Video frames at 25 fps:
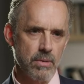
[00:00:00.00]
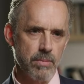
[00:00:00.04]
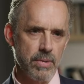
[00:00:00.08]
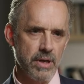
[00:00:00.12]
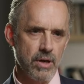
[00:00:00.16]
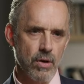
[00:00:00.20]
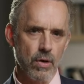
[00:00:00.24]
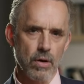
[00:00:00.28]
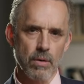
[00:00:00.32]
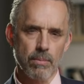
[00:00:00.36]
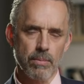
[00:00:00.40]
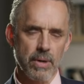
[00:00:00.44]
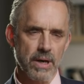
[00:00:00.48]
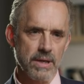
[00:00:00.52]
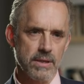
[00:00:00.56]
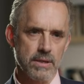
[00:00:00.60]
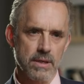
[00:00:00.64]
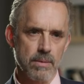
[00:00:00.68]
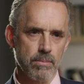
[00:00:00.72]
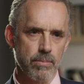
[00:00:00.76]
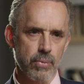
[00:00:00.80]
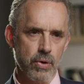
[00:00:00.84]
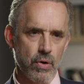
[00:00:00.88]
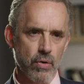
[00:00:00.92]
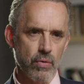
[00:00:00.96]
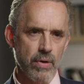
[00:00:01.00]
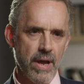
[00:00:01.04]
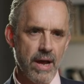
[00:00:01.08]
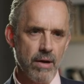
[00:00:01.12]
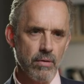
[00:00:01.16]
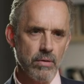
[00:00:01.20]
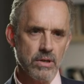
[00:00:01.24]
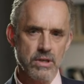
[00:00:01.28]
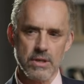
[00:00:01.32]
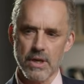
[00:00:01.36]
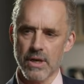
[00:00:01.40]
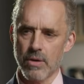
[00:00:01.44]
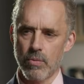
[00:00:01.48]
to be called by some
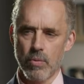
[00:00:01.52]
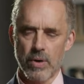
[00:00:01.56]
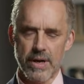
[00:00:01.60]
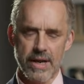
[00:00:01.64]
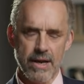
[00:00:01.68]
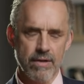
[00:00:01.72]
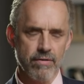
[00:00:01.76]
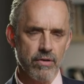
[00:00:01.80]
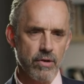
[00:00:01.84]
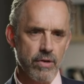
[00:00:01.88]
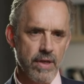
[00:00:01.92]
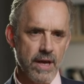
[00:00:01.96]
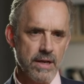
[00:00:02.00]
pronouns, like whatever.